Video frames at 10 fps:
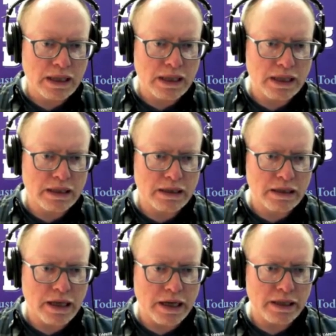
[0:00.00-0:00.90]
in
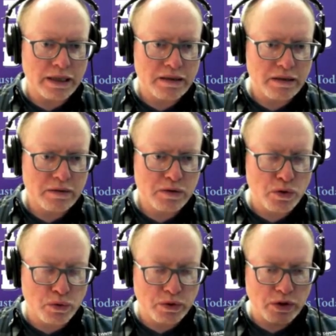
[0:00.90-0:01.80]
the Arctic
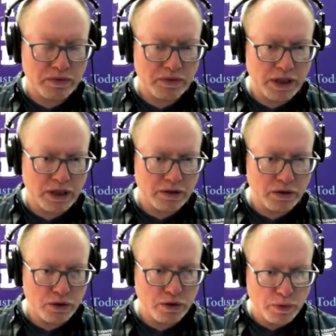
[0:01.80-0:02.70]
zone of the
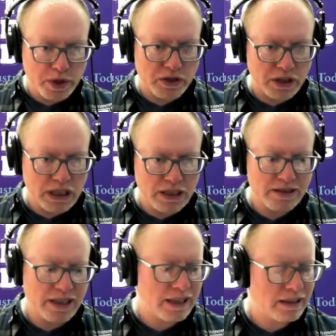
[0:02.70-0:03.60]
Norwegian
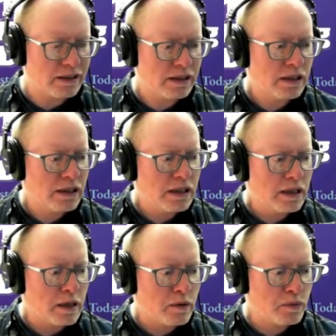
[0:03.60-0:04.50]
EEZ.
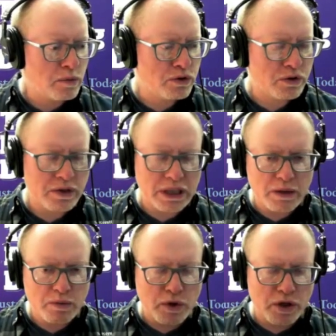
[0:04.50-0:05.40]
Was there
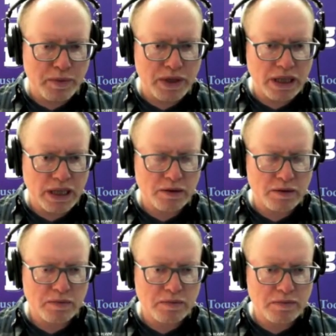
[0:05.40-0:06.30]
any word about
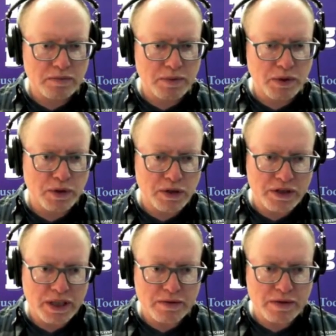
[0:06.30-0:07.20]
that between
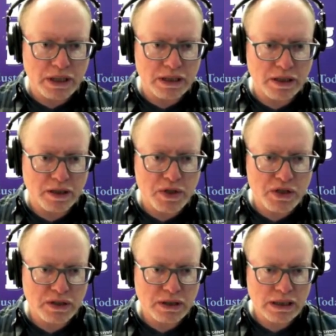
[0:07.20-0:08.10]
yourselves and, and the
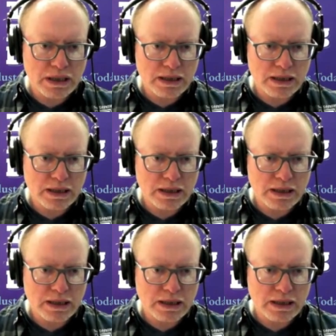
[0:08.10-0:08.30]
Commission?